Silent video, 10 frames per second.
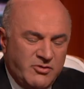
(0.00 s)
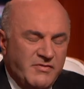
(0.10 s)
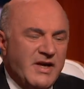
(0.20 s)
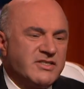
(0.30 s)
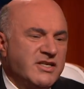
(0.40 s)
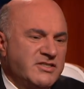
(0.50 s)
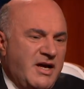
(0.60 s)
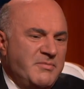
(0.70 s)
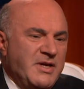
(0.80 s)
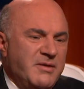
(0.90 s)
going to invest because
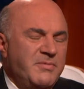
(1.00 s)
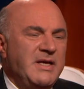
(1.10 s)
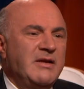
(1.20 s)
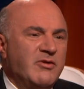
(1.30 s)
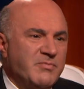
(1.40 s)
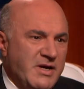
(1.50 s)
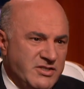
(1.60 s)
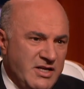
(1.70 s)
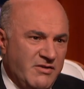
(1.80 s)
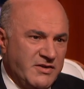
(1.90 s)
I'd be competing with
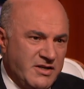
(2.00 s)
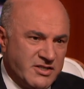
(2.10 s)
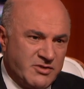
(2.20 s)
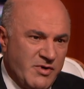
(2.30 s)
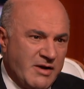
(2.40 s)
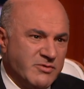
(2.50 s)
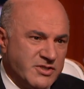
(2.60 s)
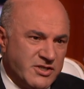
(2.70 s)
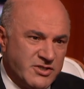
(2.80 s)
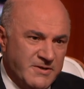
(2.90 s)
myself in customer
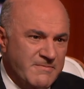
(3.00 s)
acquisition.